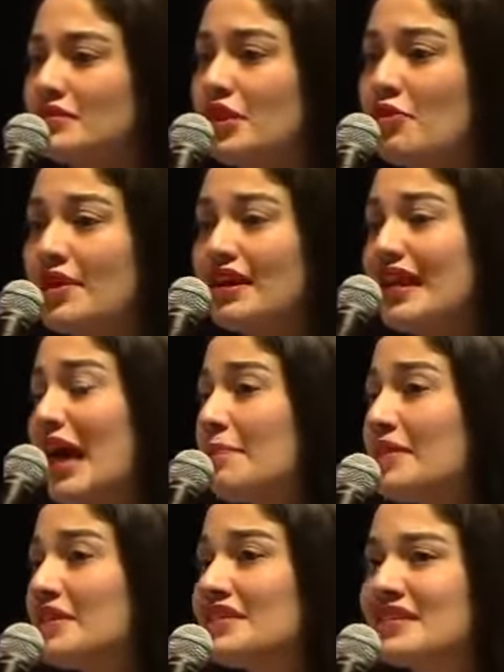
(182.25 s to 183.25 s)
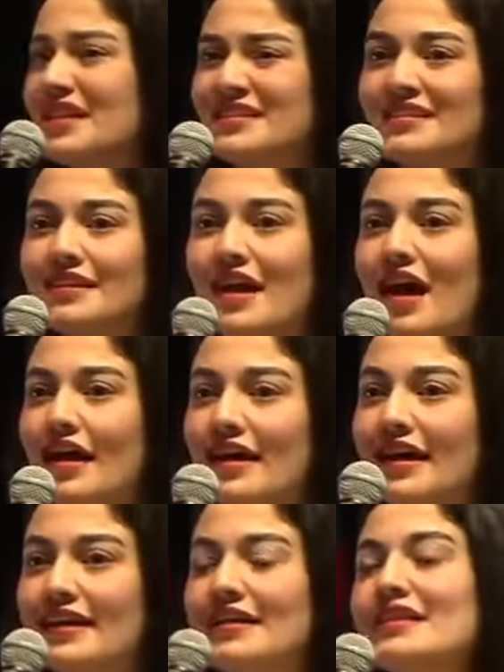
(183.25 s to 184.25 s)
that real happiness doesn't
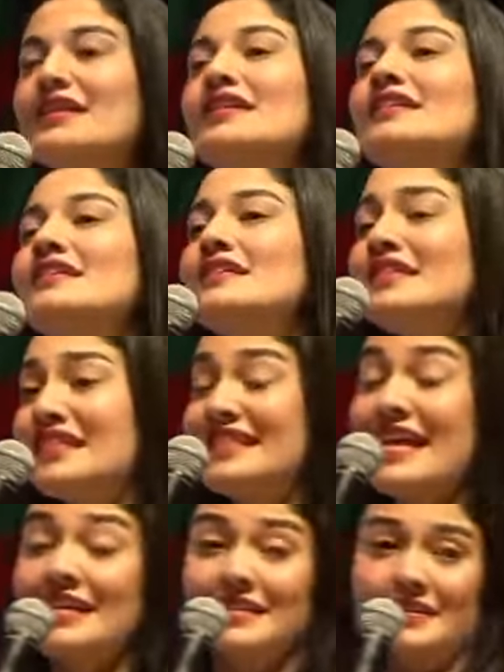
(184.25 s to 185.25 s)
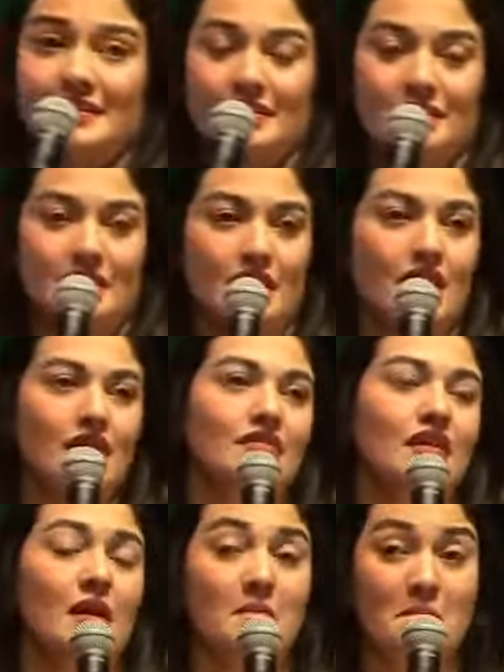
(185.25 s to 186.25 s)
lie in success,
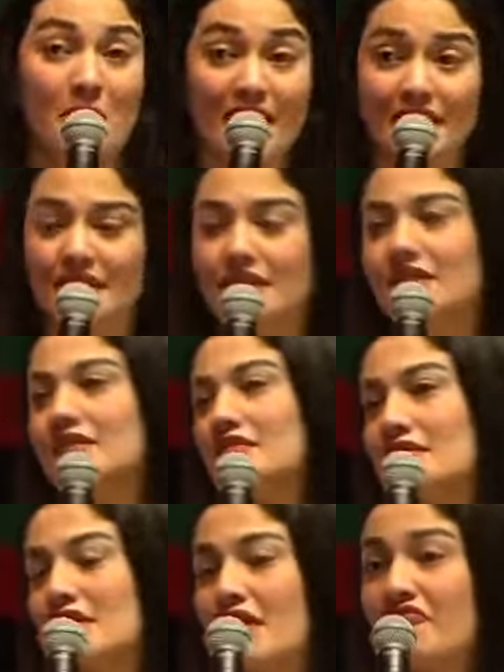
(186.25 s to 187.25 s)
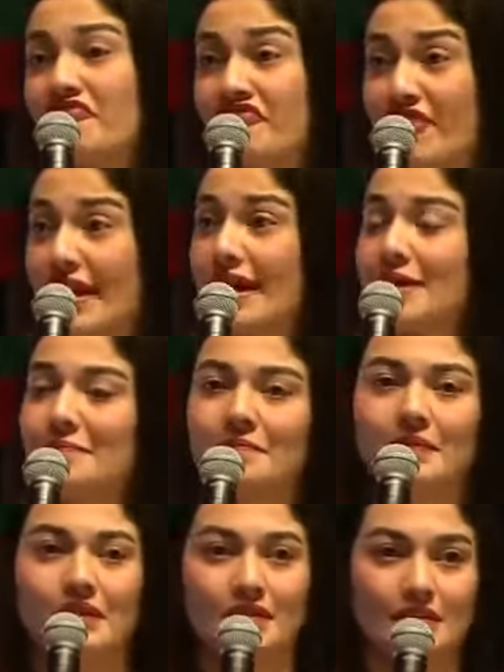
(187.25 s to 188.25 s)
money,
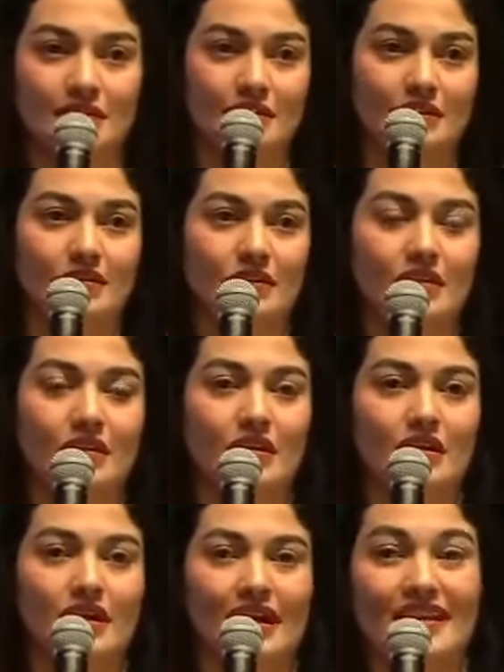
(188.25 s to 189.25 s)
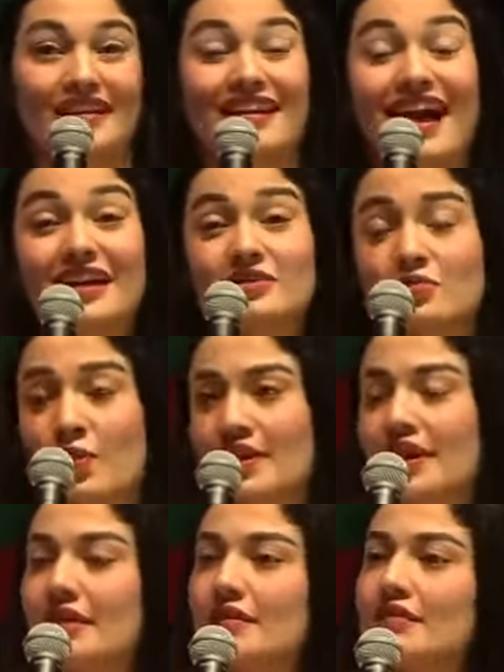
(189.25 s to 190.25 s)
fame. It lies
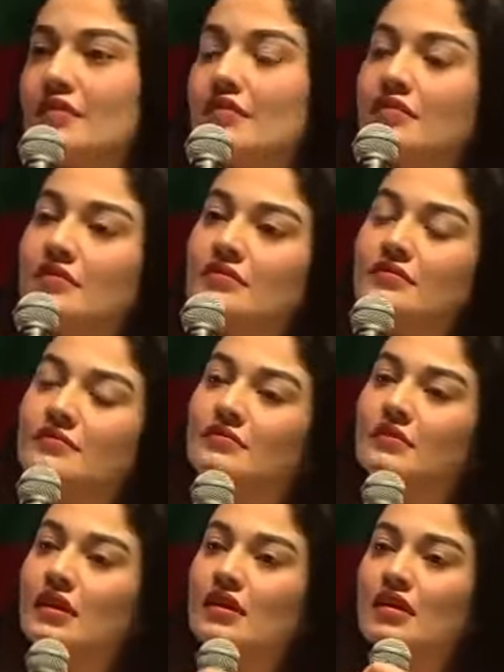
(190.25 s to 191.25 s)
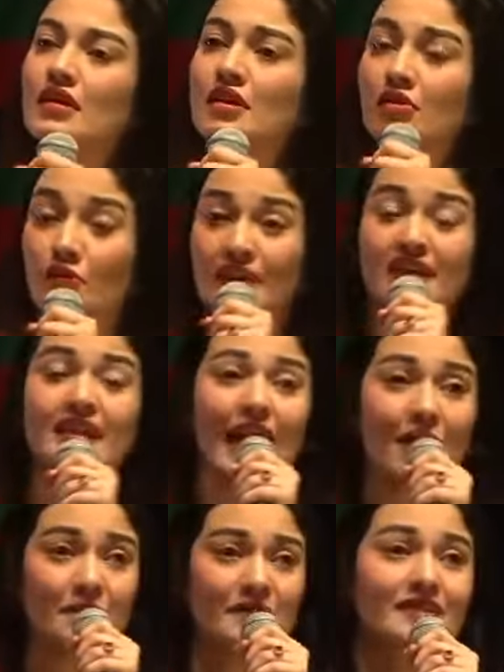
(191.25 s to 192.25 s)
within. Real
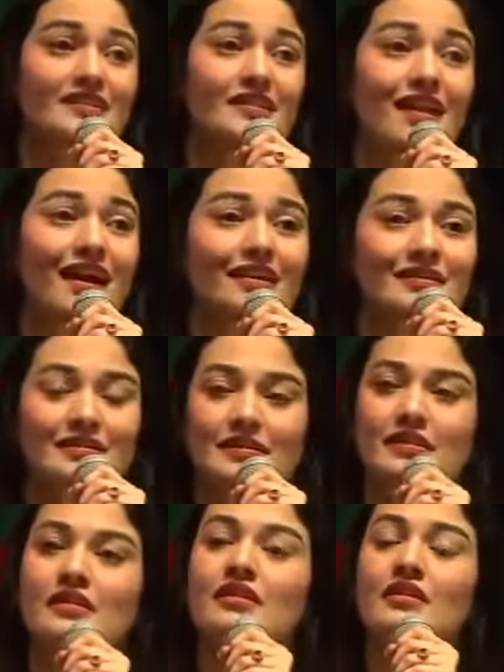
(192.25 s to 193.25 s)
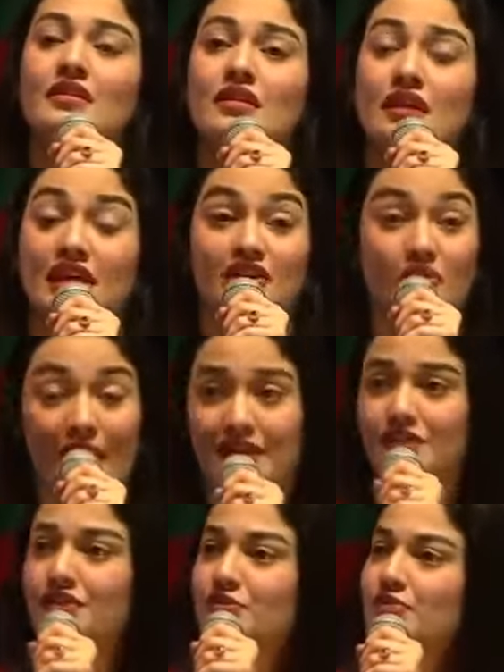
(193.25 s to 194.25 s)
happiness lies in
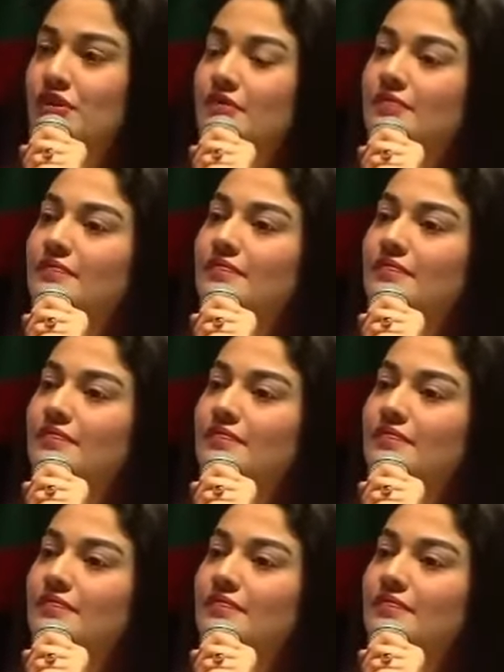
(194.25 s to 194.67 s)
gratitude.